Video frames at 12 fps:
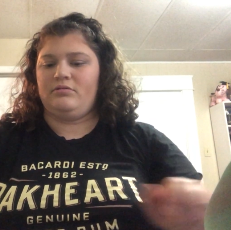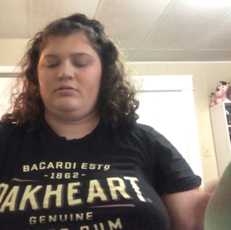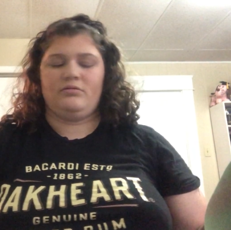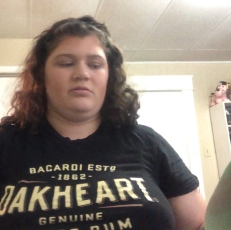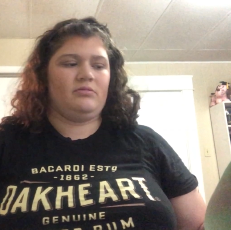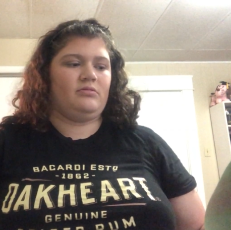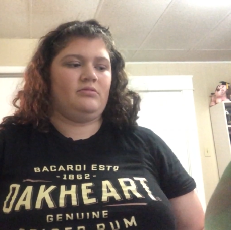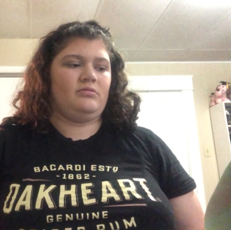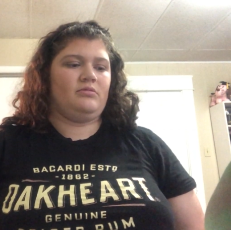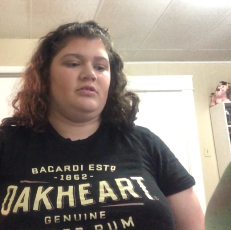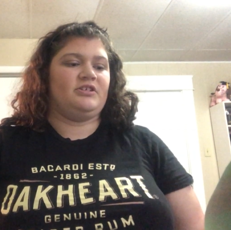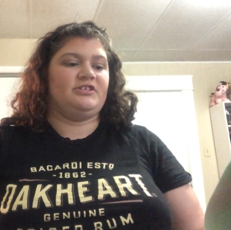
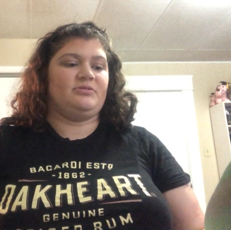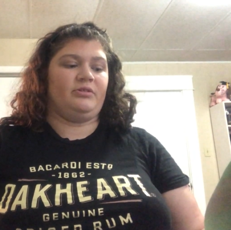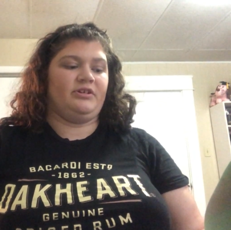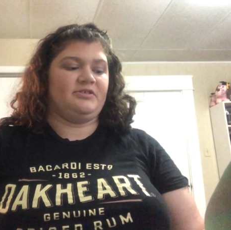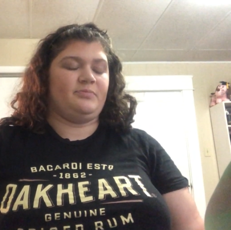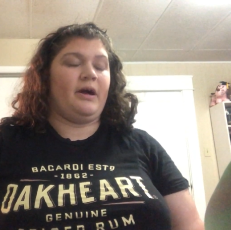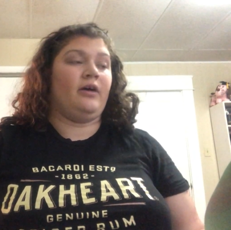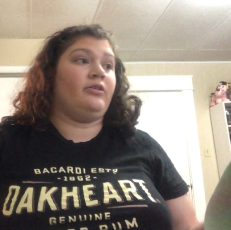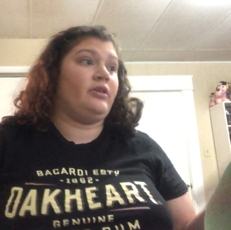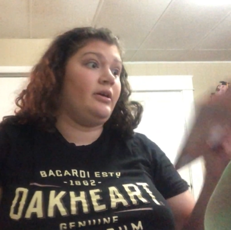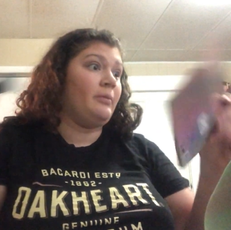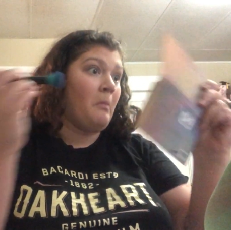This one is
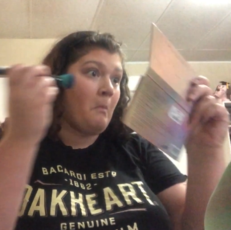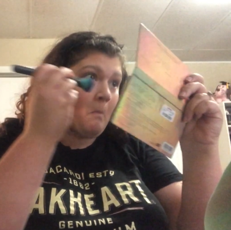powdery.